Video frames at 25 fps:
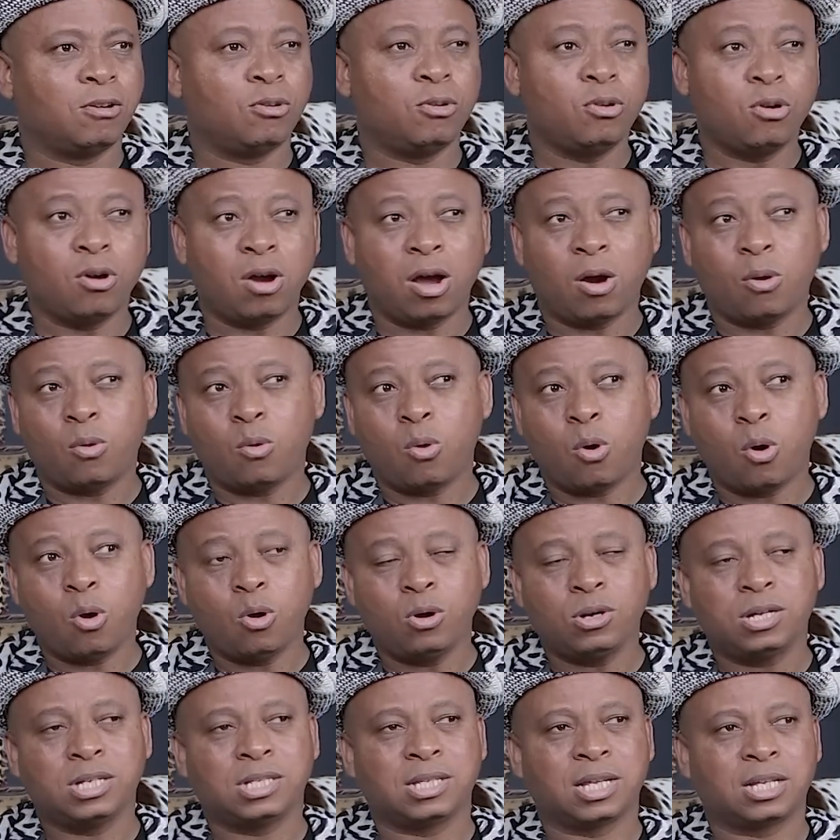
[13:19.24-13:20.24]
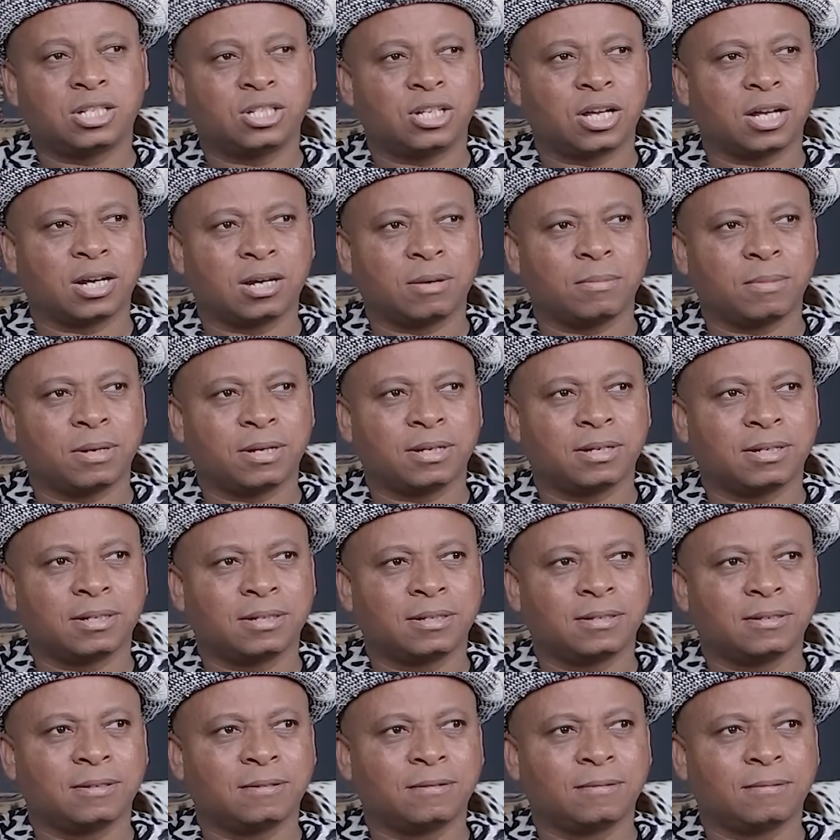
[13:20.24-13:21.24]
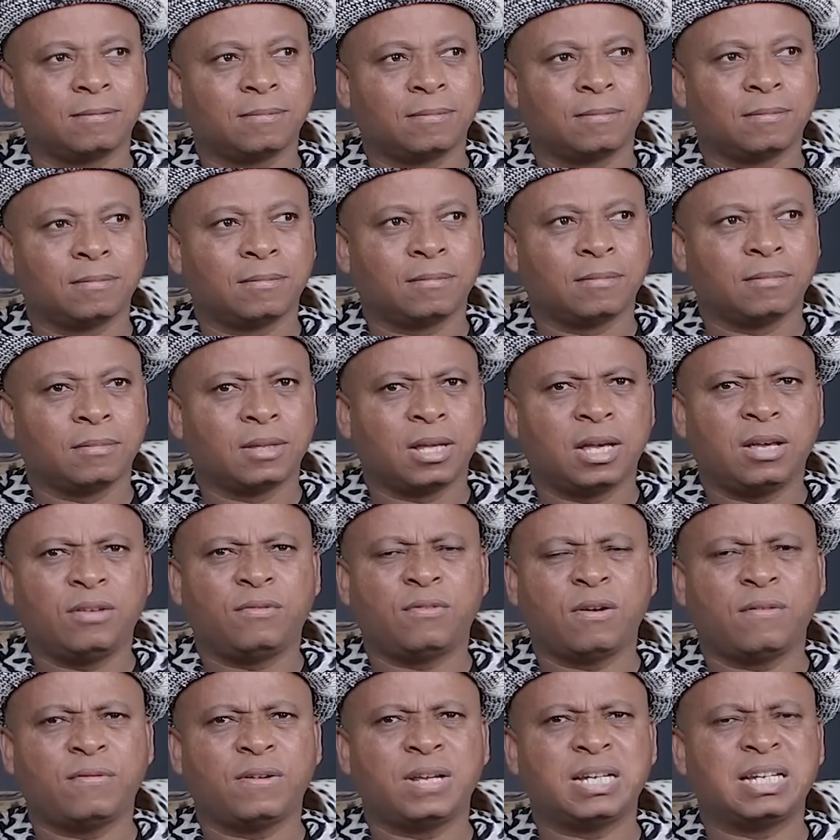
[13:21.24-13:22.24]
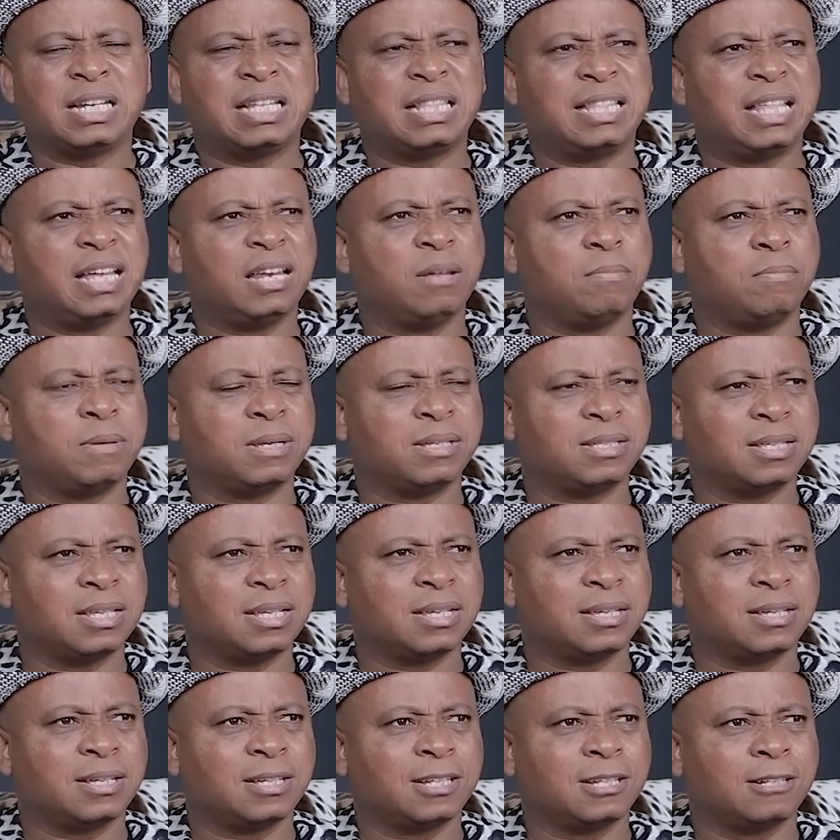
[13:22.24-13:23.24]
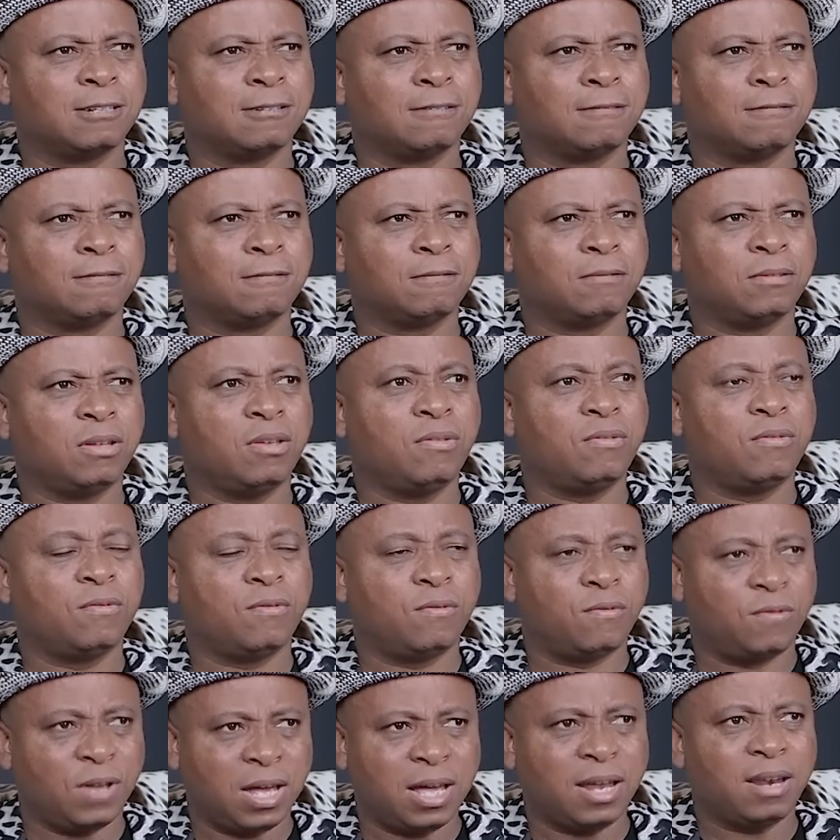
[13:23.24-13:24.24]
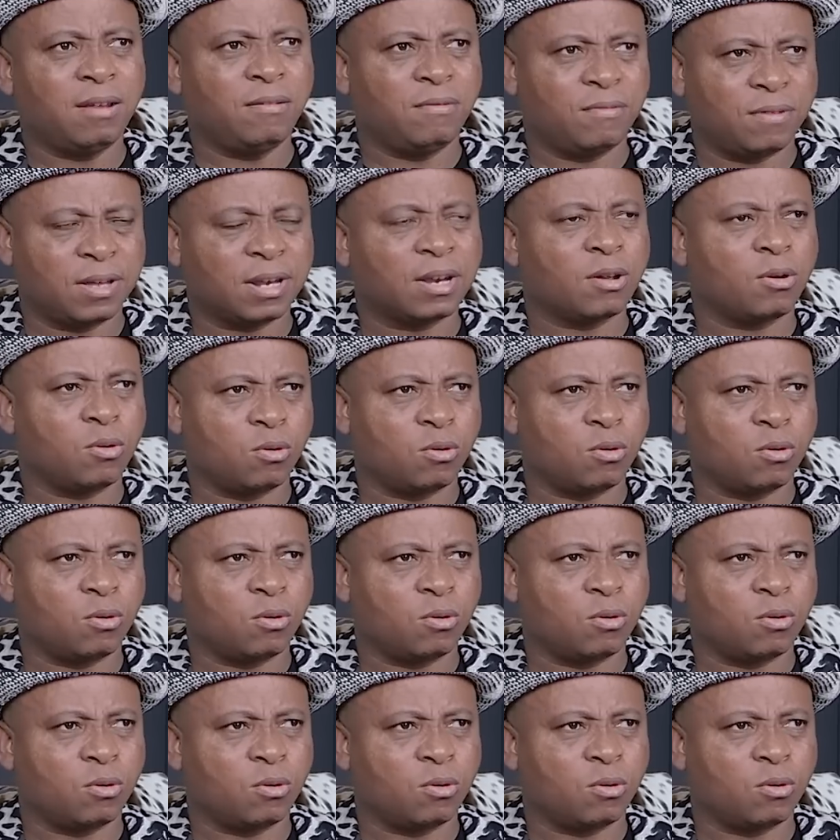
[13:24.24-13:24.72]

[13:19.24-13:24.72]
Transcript: Know how old is that gentleman? It's 530 BC. It's very, very,